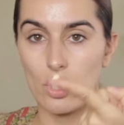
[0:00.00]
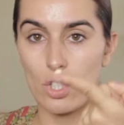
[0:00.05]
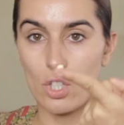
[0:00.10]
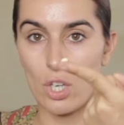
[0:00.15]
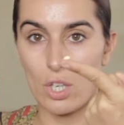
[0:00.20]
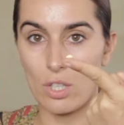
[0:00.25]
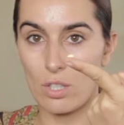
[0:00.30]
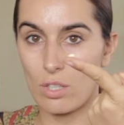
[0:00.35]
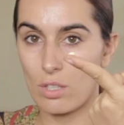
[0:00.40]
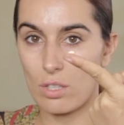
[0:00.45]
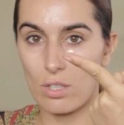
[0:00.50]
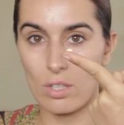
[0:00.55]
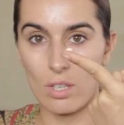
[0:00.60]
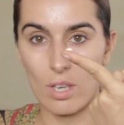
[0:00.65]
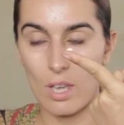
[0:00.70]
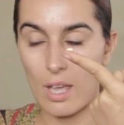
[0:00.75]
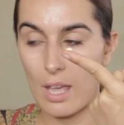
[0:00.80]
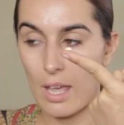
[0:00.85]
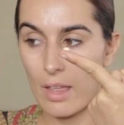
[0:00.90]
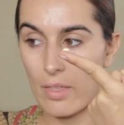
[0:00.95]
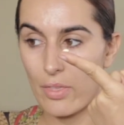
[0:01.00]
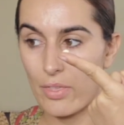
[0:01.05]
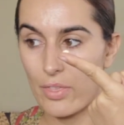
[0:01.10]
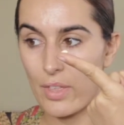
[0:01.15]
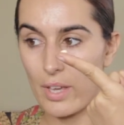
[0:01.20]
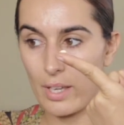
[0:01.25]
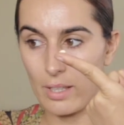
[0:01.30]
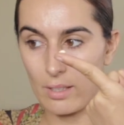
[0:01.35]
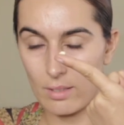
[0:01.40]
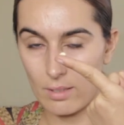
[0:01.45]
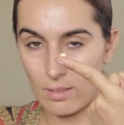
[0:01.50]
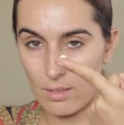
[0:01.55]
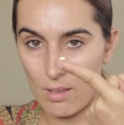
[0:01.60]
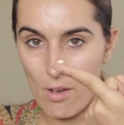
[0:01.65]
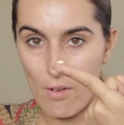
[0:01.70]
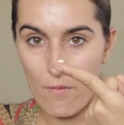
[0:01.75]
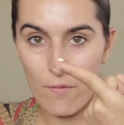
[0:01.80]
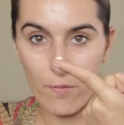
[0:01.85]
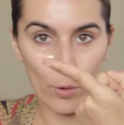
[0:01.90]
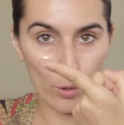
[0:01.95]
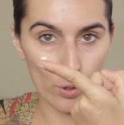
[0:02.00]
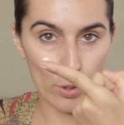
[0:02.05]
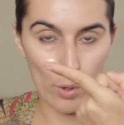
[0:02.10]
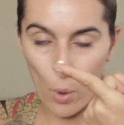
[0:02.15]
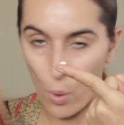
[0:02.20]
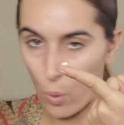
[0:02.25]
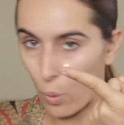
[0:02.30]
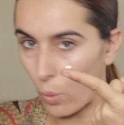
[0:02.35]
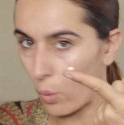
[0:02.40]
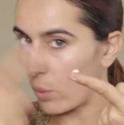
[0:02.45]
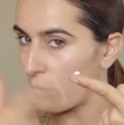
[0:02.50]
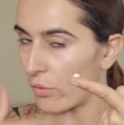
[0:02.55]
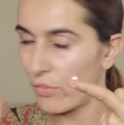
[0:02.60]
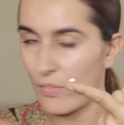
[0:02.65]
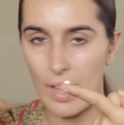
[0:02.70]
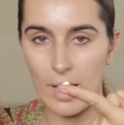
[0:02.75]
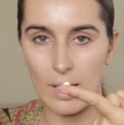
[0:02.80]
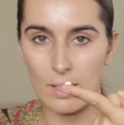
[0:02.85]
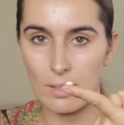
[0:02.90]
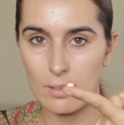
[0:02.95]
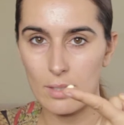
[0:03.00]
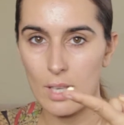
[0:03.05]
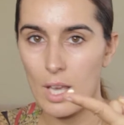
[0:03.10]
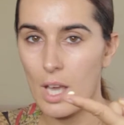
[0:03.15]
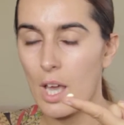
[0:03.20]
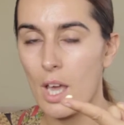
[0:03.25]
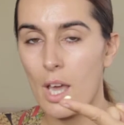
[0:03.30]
just this for your whole face,